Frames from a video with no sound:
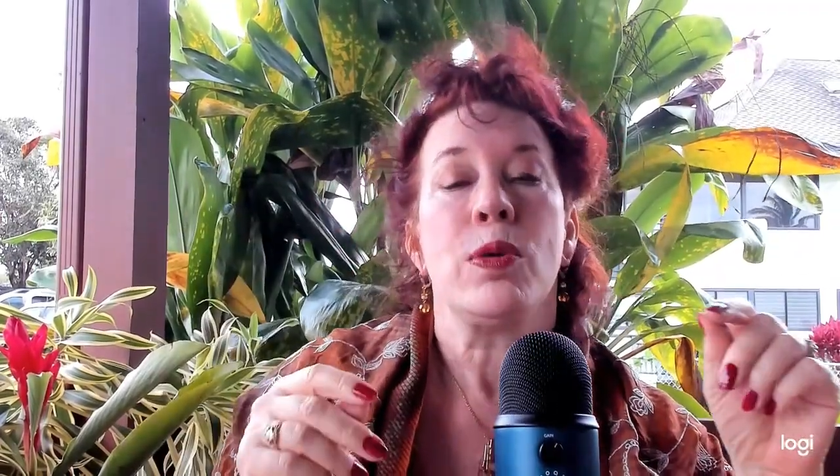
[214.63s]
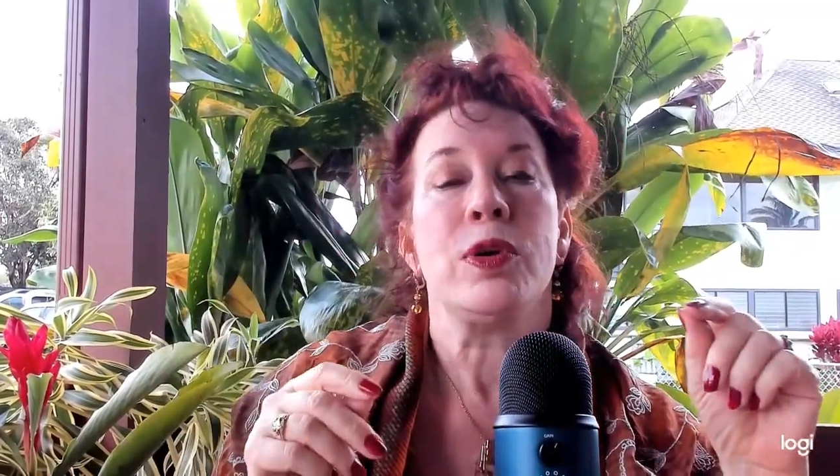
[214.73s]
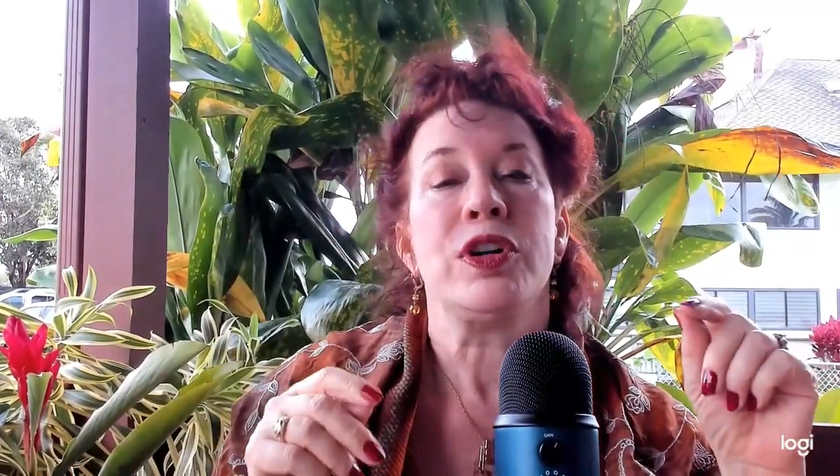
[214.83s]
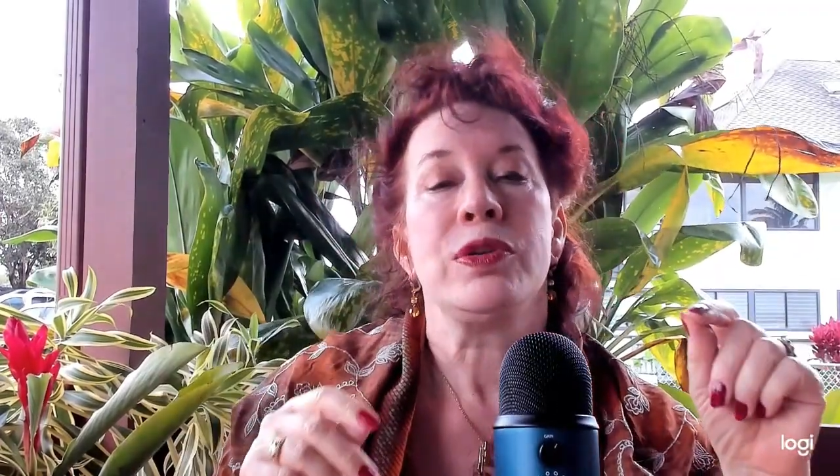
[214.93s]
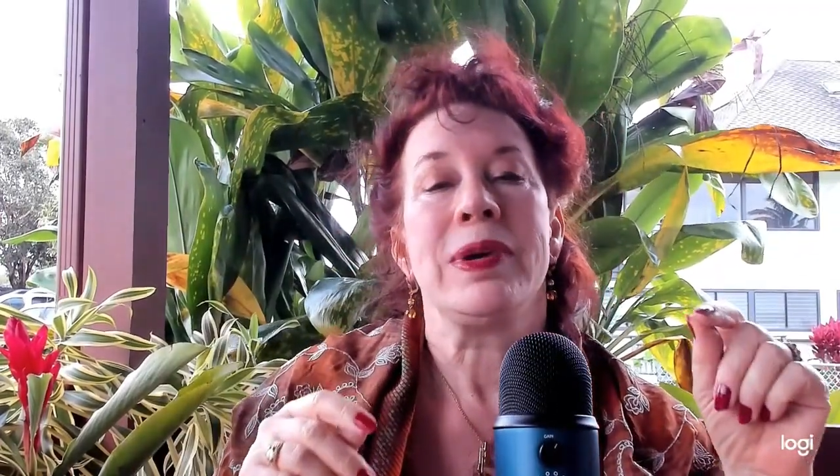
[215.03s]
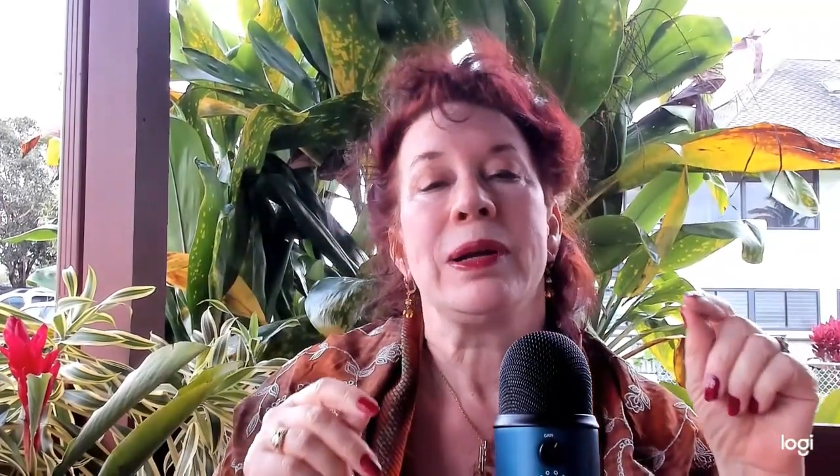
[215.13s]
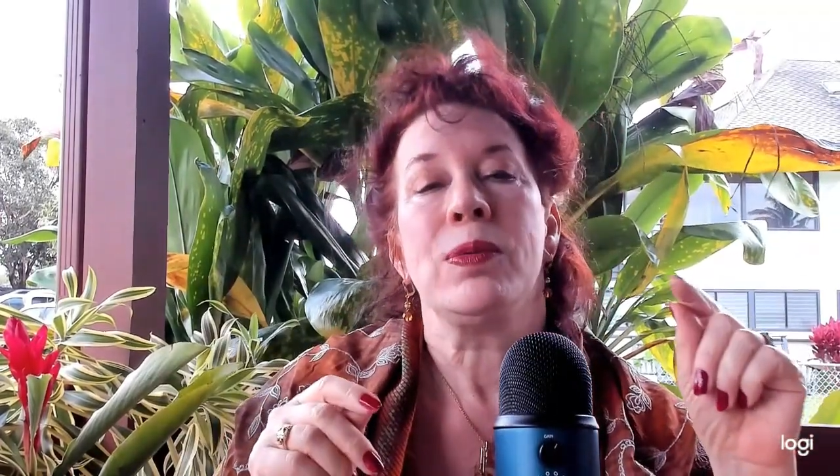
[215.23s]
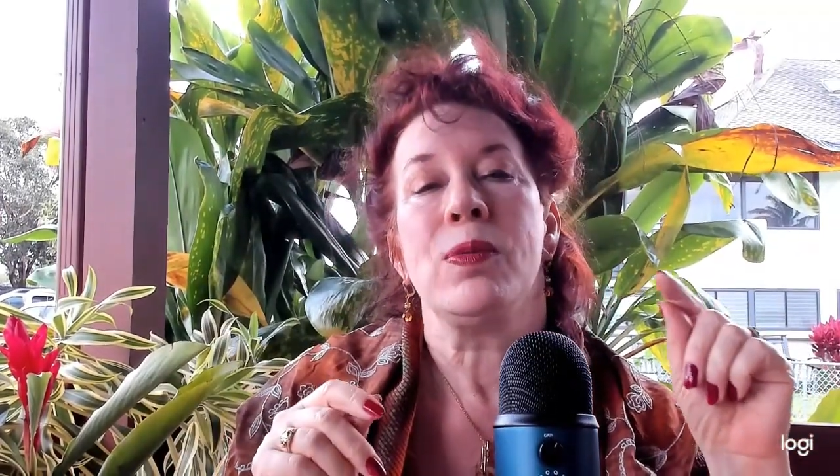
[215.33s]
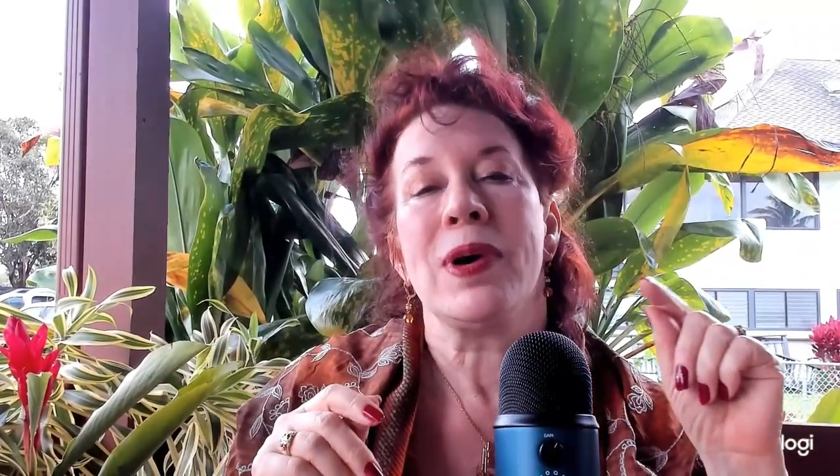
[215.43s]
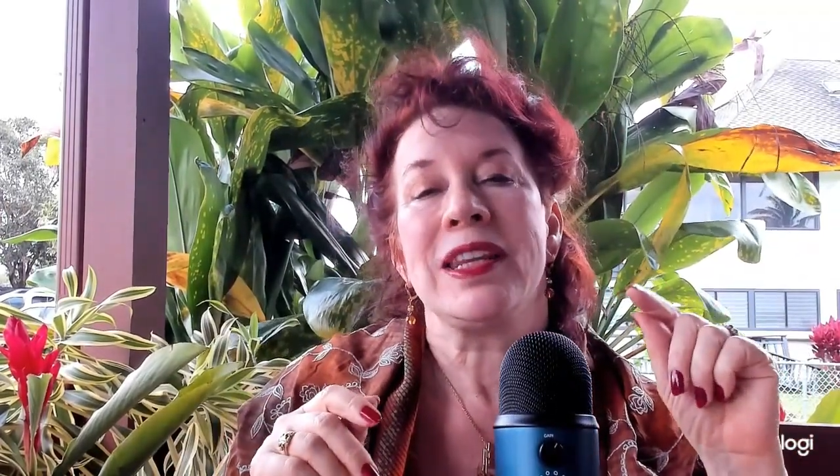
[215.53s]
we're doing
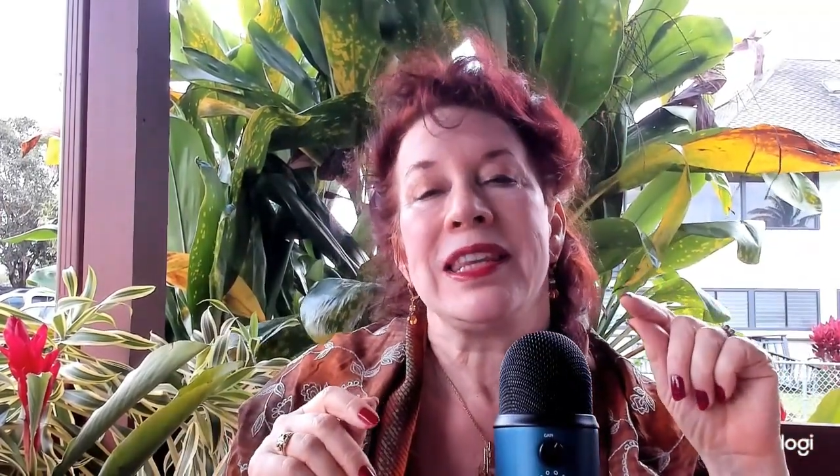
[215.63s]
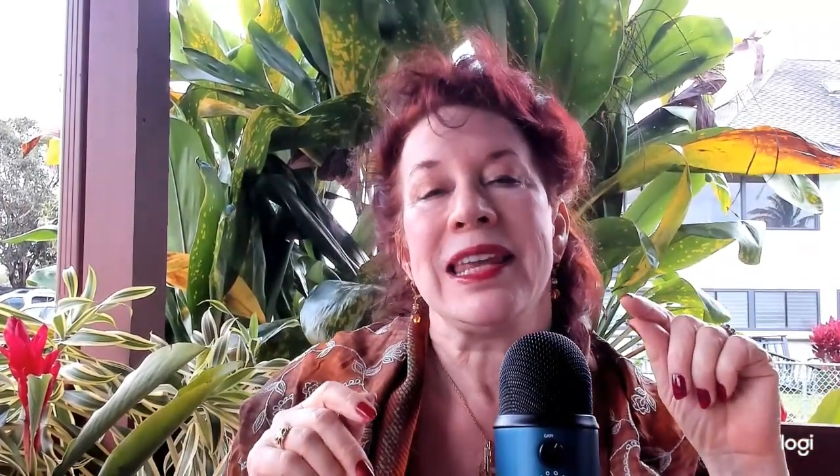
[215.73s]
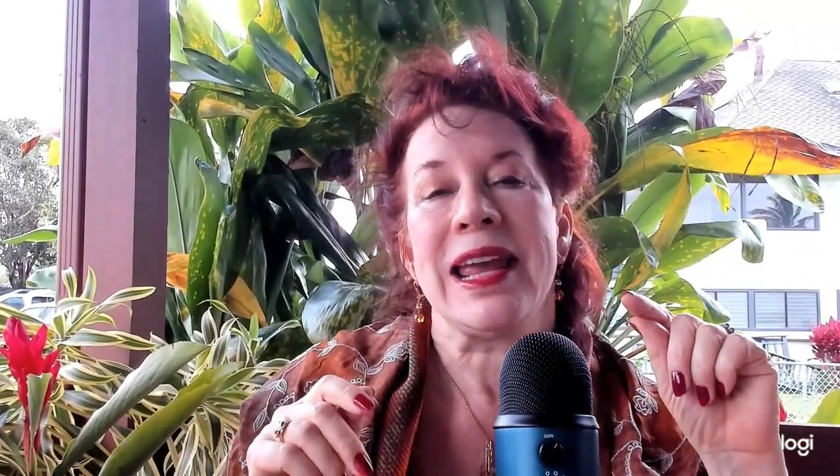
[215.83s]
what the